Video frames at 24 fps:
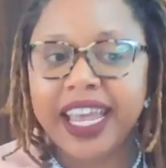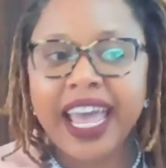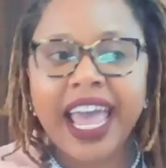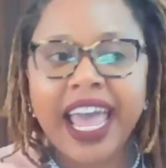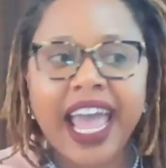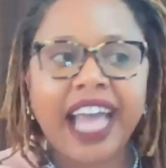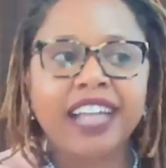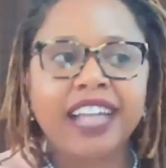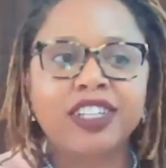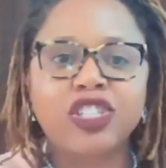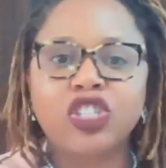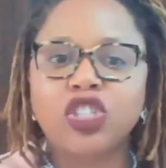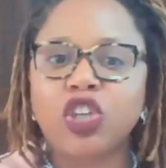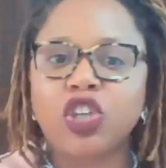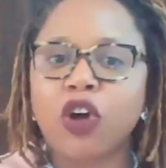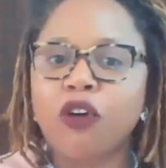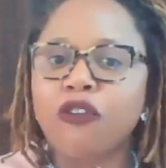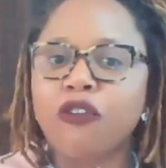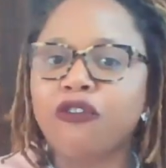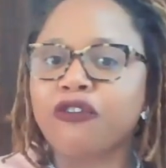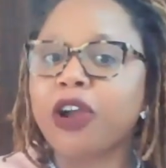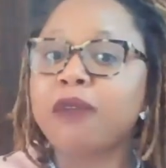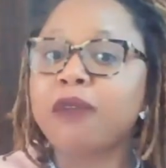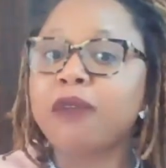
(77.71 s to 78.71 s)
And so
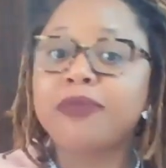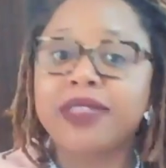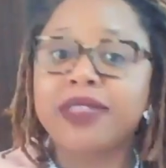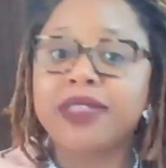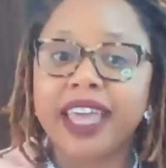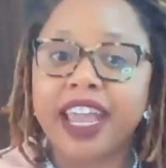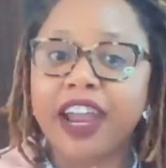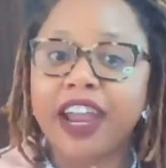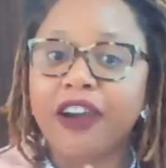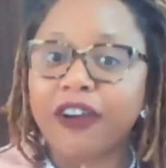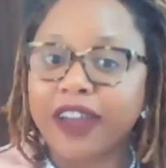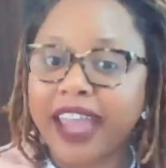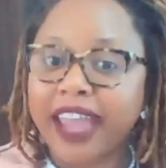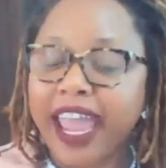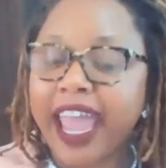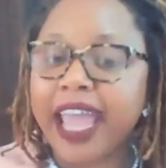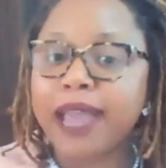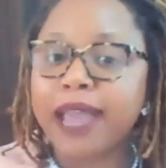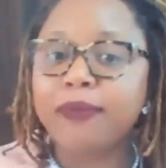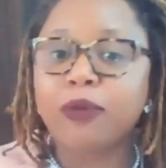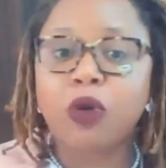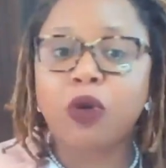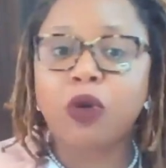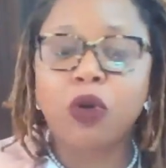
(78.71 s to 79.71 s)
from there
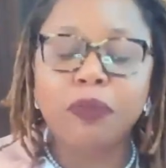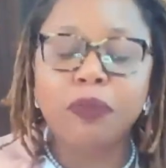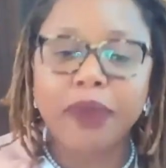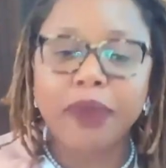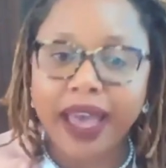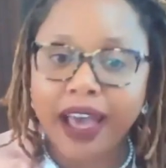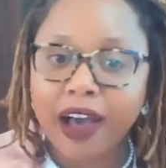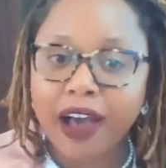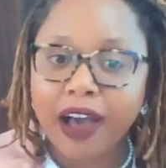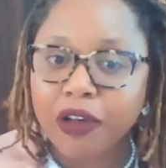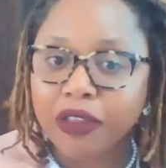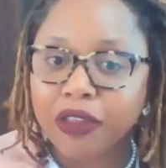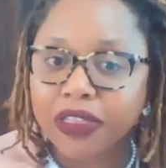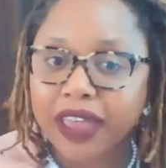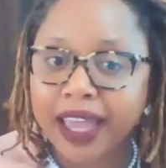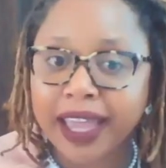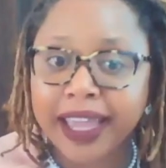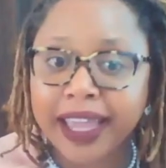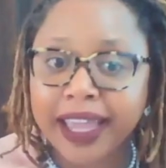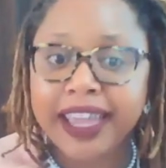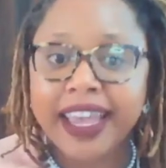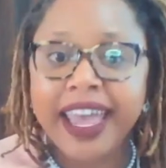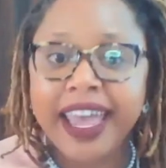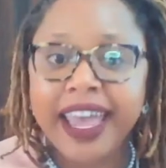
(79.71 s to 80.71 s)
came Kuumba Health.
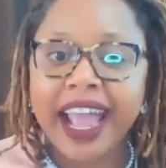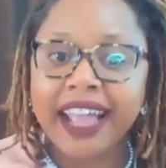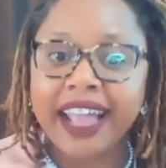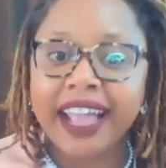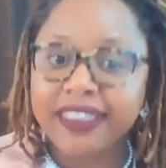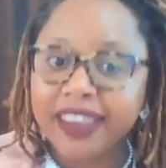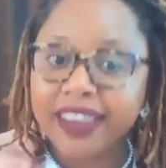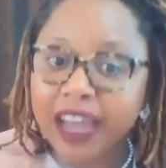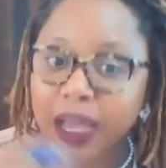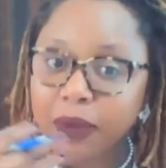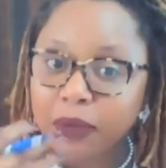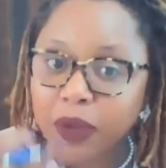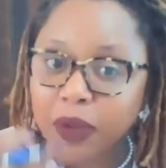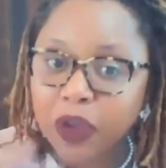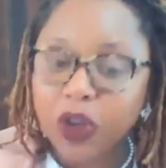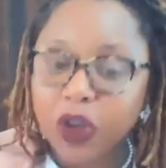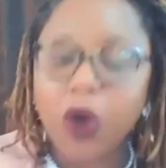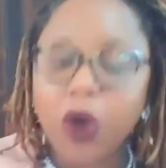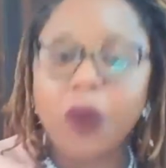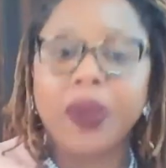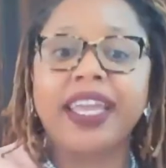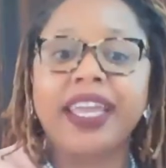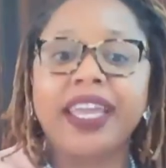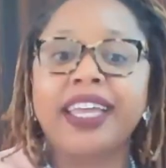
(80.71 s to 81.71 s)
I ended up
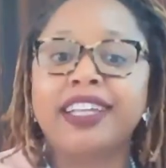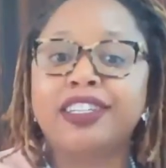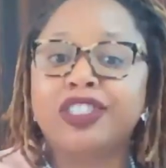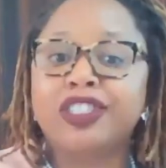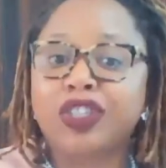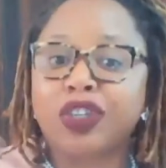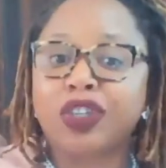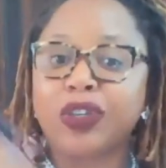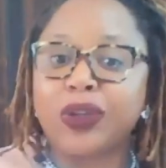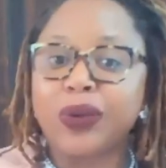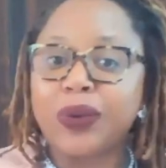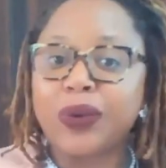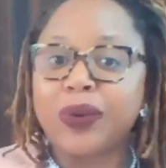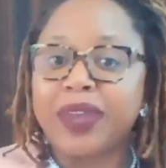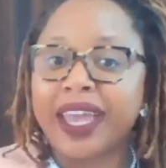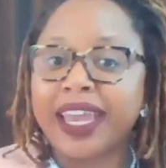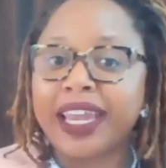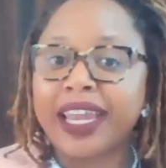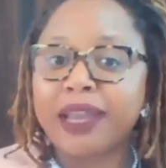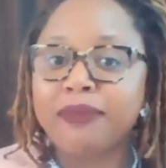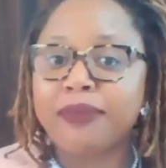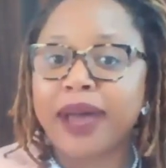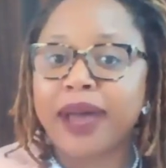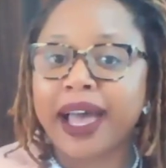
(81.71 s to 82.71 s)
going into
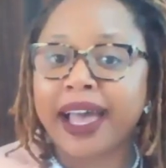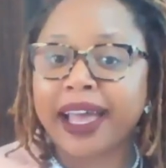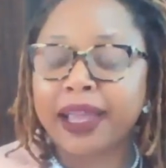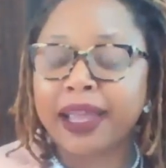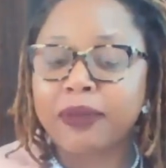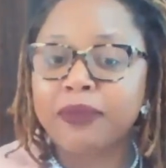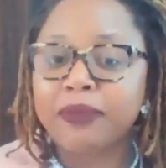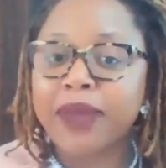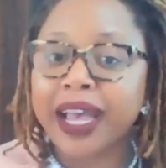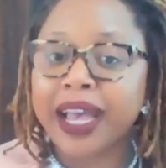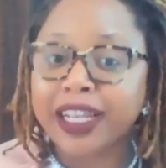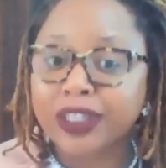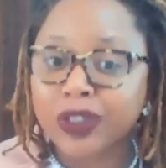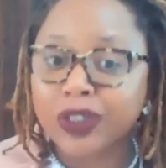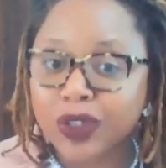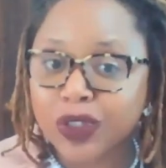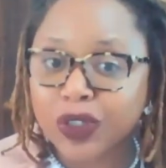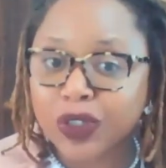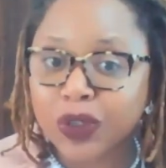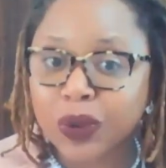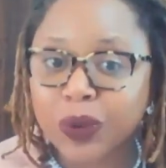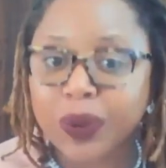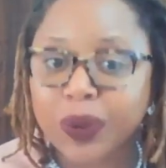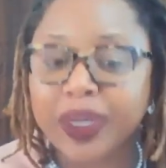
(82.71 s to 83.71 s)
getting my master's
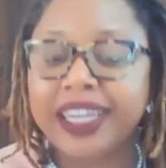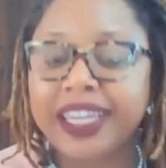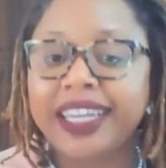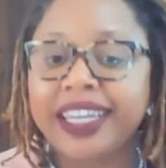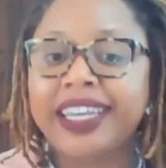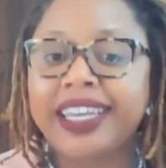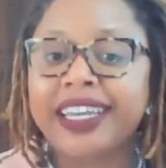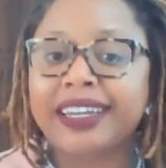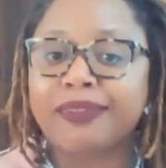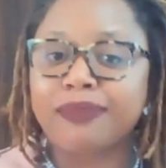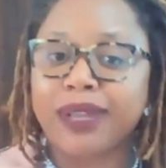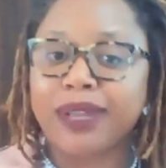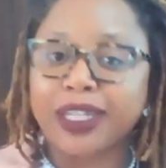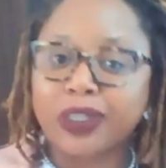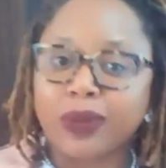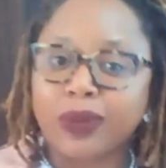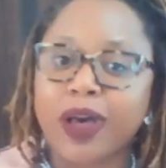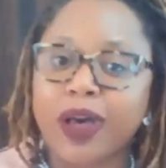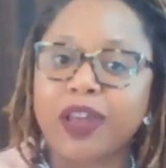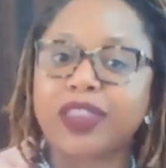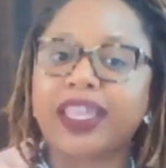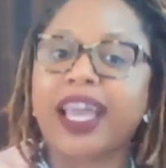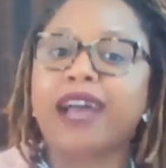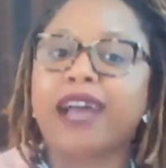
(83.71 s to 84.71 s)
degree in mental
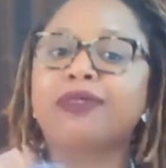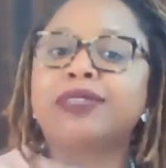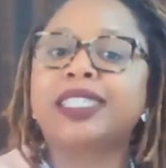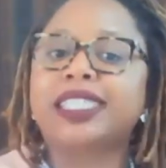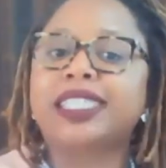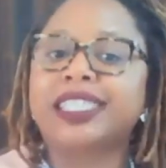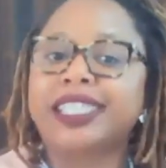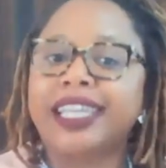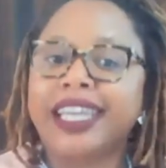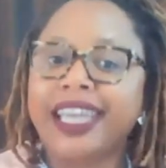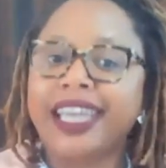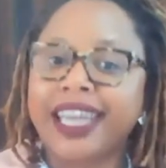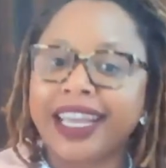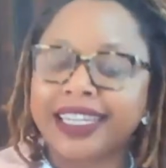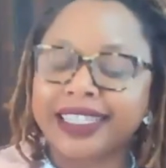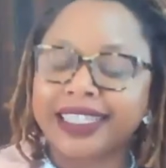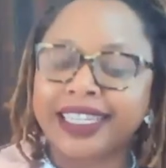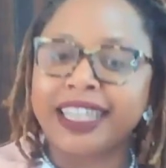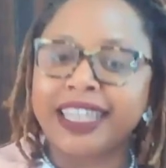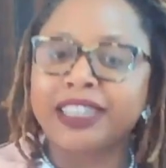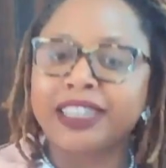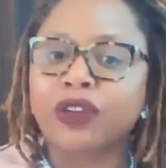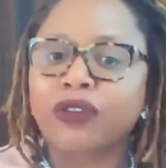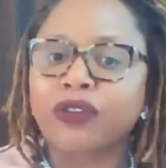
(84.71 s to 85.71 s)
health counseling as an
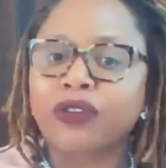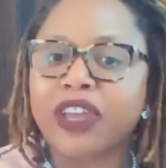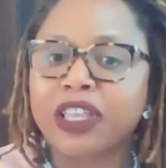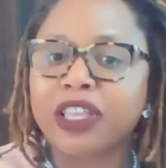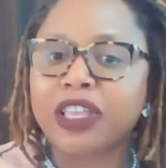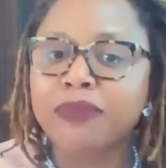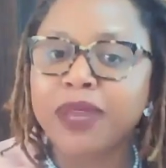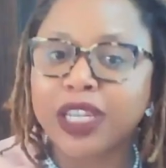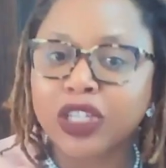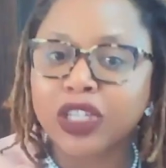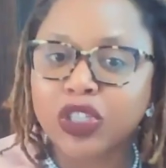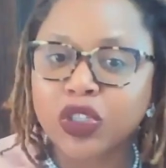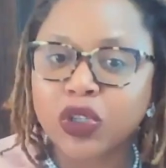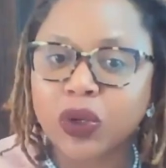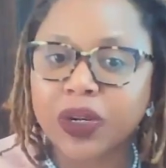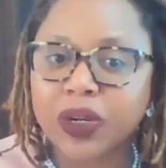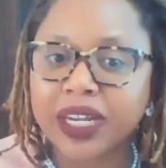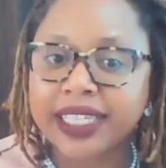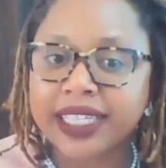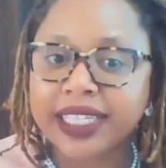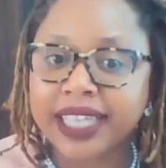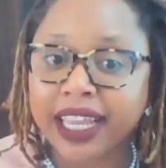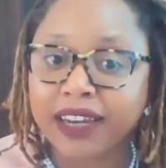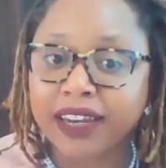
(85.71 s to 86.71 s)
interfaith minister and
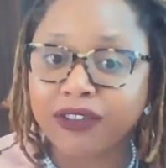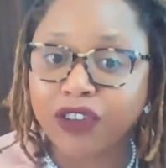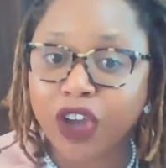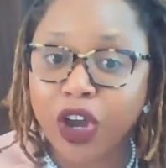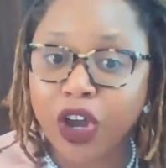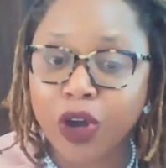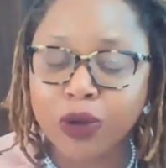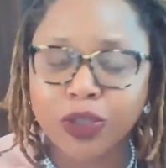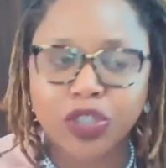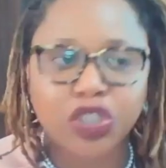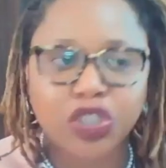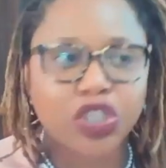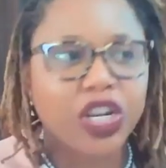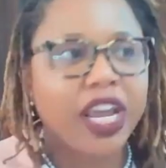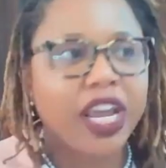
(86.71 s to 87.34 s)
executive coach.